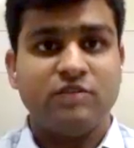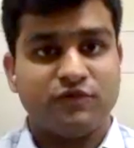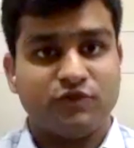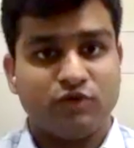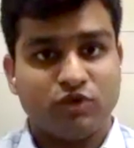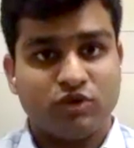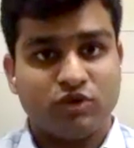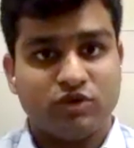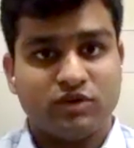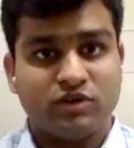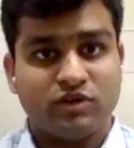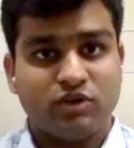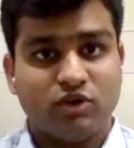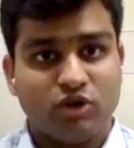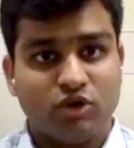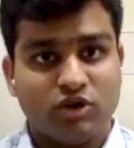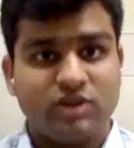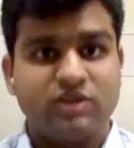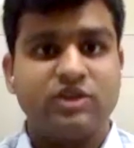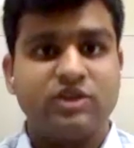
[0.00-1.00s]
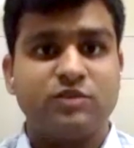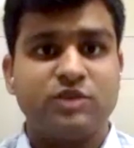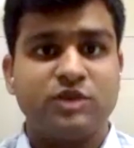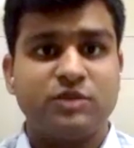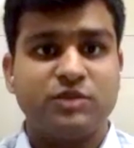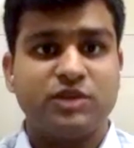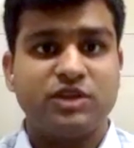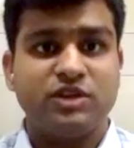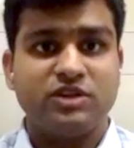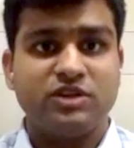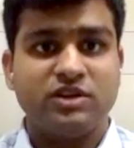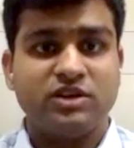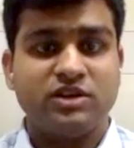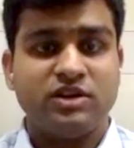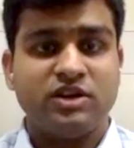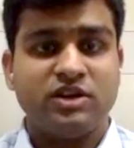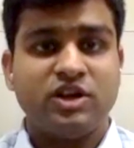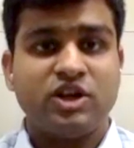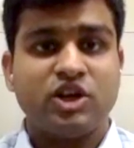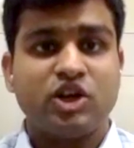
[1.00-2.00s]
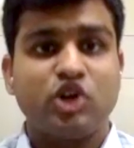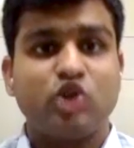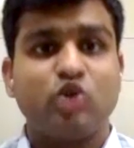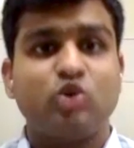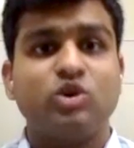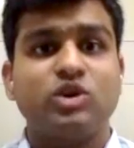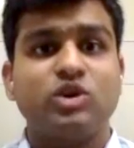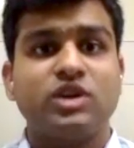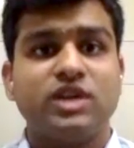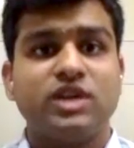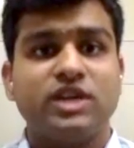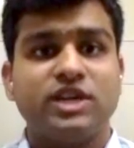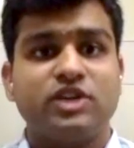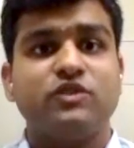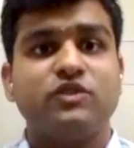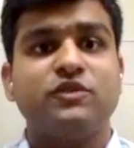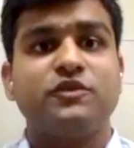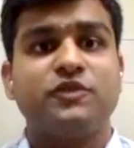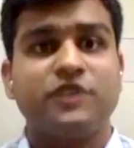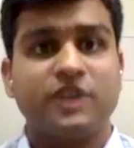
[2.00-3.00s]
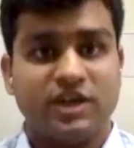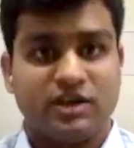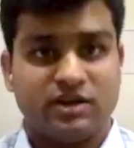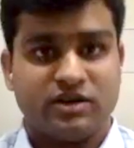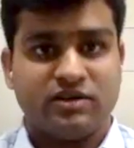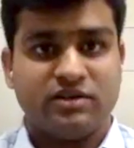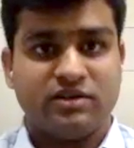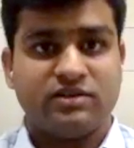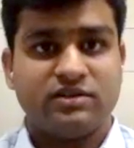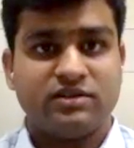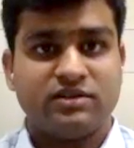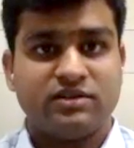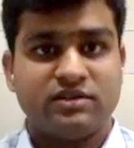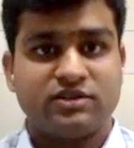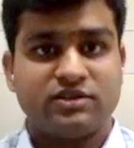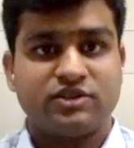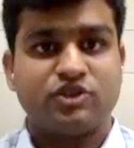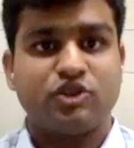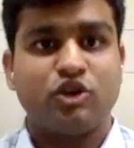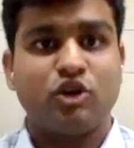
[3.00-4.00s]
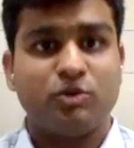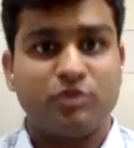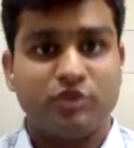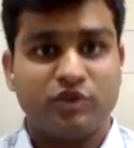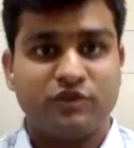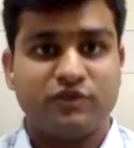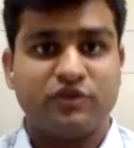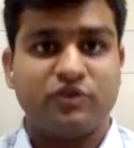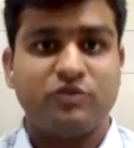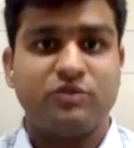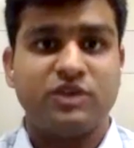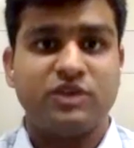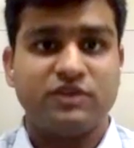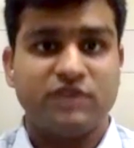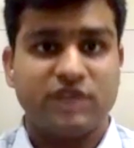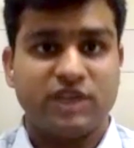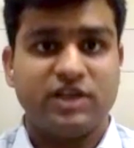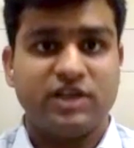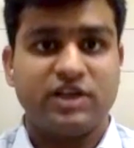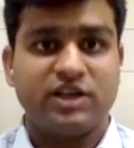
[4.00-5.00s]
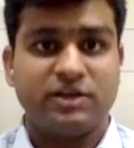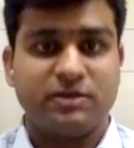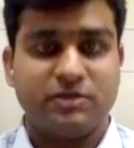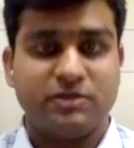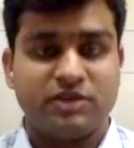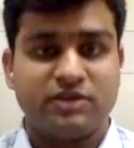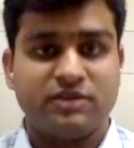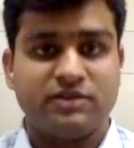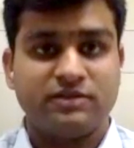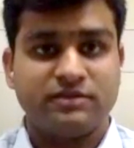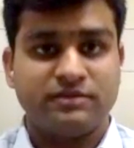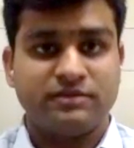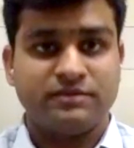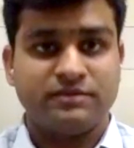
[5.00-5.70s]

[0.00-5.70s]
But for all other people, don't let your fear stop you from giving an attempt.